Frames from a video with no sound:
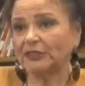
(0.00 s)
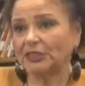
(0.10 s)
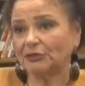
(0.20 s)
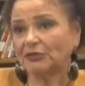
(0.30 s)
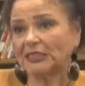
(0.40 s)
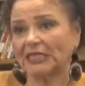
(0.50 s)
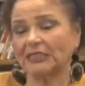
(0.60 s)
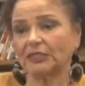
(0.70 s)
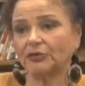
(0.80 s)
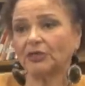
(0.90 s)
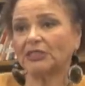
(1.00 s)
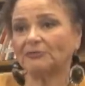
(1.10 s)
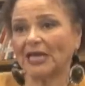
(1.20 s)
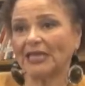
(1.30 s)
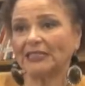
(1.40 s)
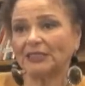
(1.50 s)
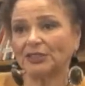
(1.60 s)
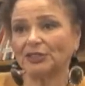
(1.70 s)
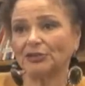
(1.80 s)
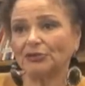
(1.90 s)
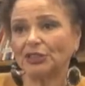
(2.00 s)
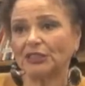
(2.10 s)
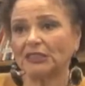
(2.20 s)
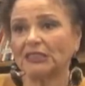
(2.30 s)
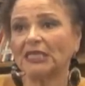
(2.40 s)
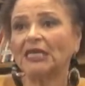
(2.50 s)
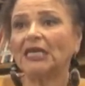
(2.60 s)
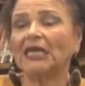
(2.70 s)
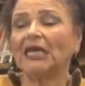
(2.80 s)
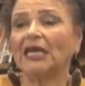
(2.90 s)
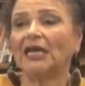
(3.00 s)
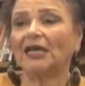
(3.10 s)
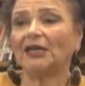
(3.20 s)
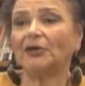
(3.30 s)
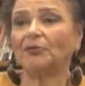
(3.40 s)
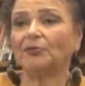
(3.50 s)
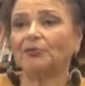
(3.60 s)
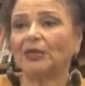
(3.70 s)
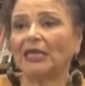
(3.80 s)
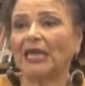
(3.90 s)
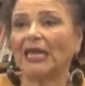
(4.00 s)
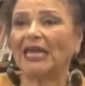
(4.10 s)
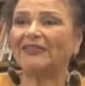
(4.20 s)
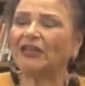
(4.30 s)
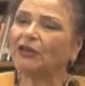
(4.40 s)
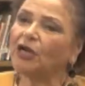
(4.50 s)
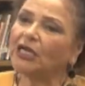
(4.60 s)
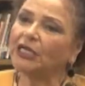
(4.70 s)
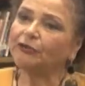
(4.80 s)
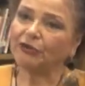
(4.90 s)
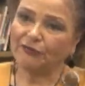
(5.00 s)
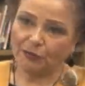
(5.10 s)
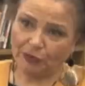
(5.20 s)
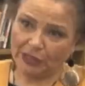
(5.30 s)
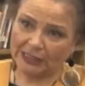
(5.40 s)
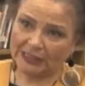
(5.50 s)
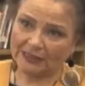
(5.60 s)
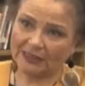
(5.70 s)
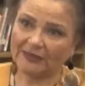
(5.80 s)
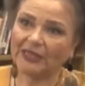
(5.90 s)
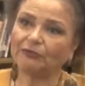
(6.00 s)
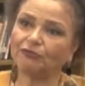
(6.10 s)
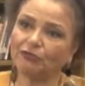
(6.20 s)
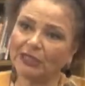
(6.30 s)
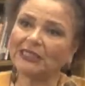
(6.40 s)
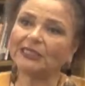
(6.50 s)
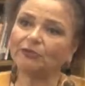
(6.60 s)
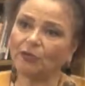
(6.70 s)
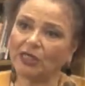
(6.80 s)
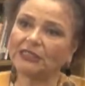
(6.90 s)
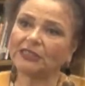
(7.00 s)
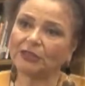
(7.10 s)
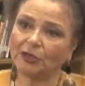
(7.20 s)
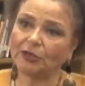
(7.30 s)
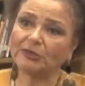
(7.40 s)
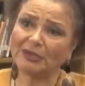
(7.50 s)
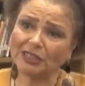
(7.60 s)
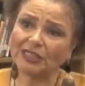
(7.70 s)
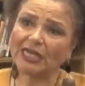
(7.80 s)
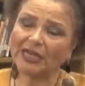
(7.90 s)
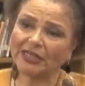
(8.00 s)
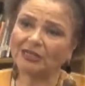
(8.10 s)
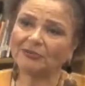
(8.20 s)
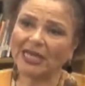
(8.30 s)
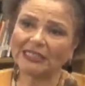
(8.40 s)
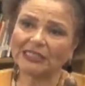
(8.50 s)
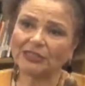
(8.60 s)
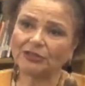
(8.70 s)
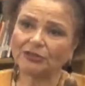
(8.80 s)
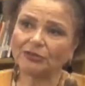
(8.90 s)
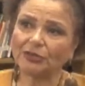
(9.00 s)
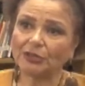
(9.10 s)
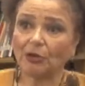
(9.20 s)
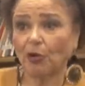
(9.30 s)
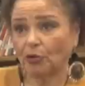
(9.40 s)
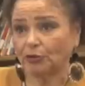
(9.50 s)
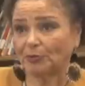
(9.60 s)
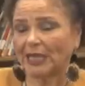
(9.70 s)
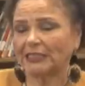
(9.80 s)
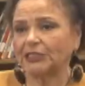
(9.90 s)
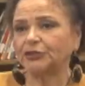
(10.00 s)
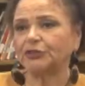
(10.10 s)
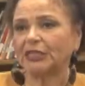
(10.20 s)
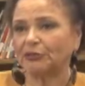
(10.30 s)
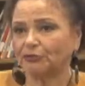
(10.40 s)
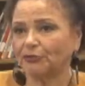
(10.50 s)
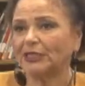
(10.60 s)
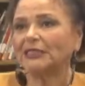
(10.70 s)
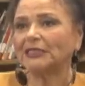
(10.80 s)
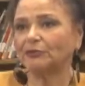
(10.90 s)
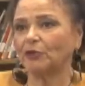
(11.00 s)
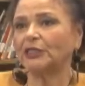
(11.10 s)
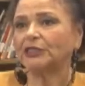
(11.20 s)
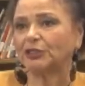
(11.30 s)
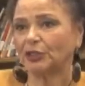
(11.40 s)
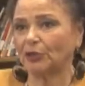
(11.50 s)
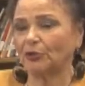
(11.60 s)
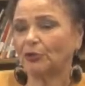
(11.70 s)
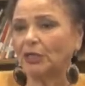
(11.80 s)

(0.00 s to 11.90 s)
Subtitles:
students at historically black institutions. Um, and they're hungry for it. They really want to know, especially our young black teachers or older black teachers, they really want to know